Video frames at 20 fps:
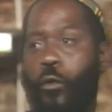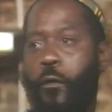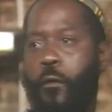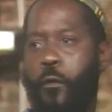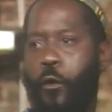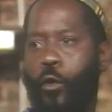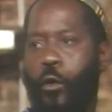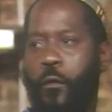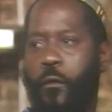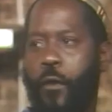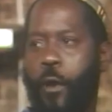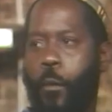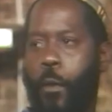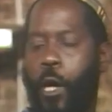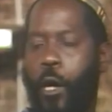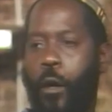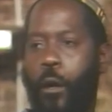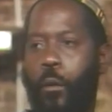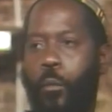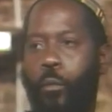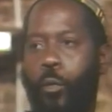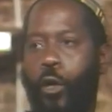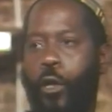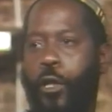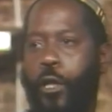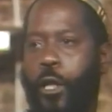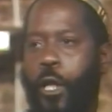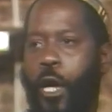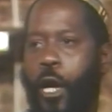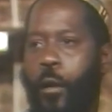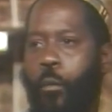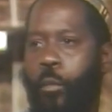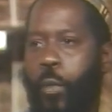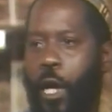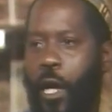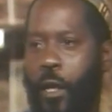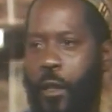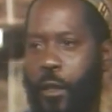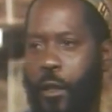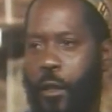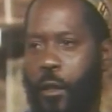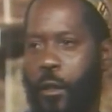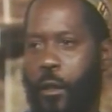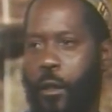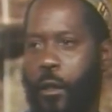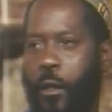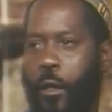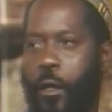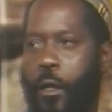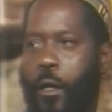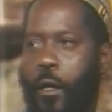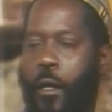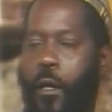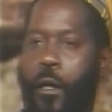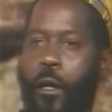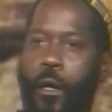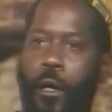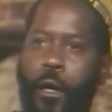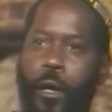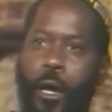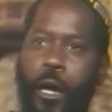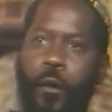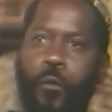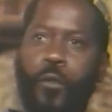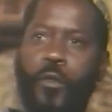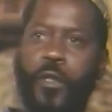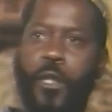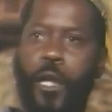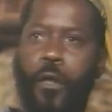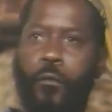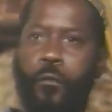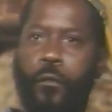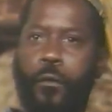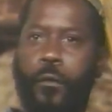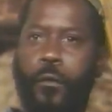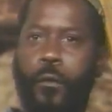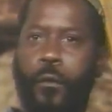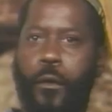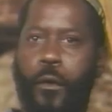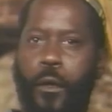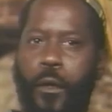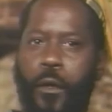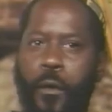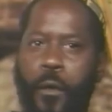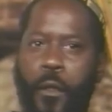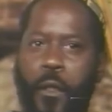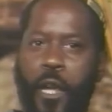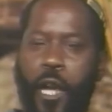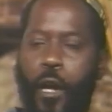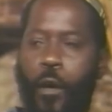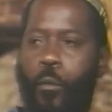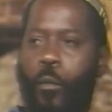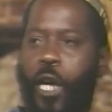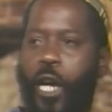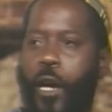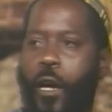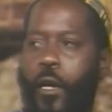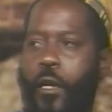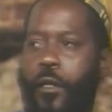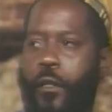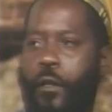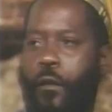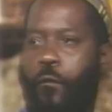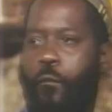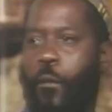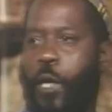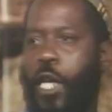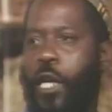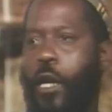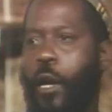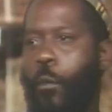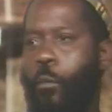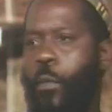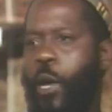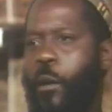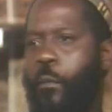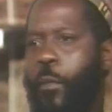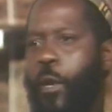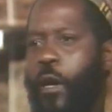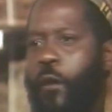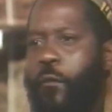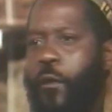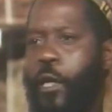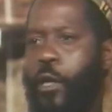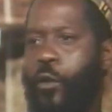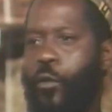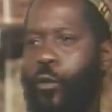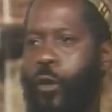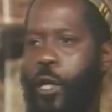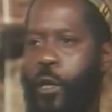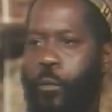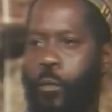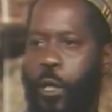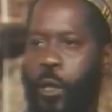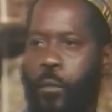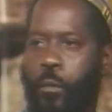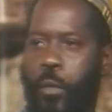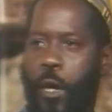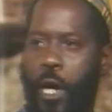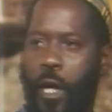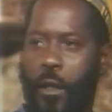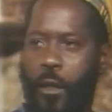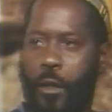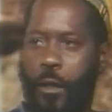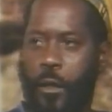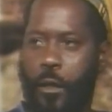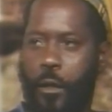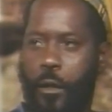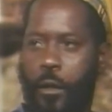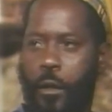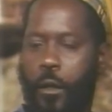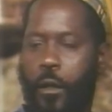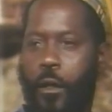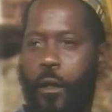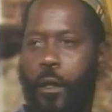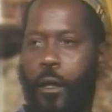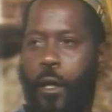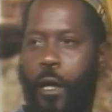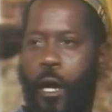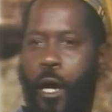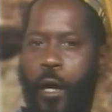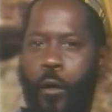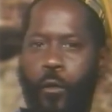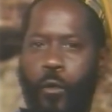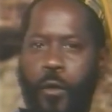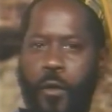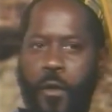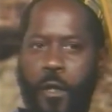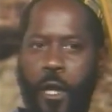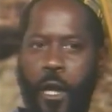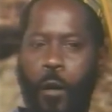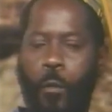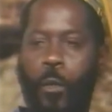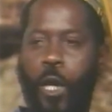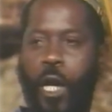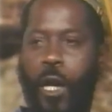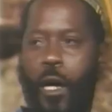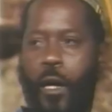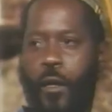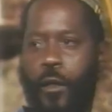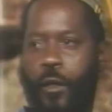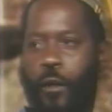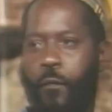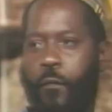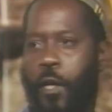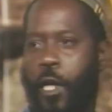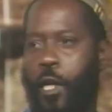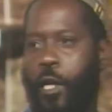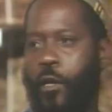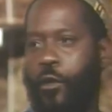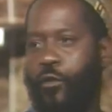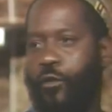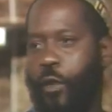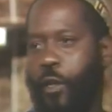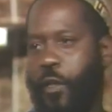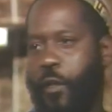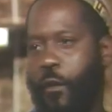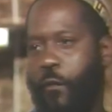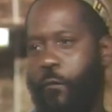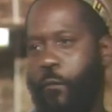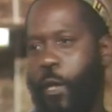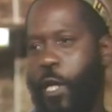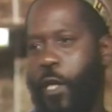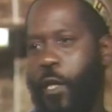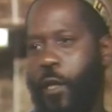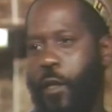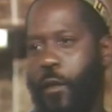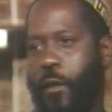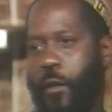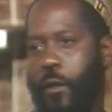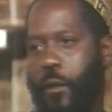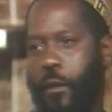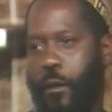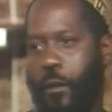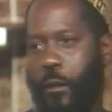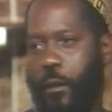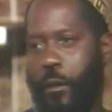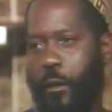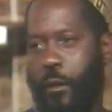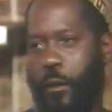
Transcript: who would view it from a political party. I was not there because of being a member of the UDP party. I was there because of the interests of Belize.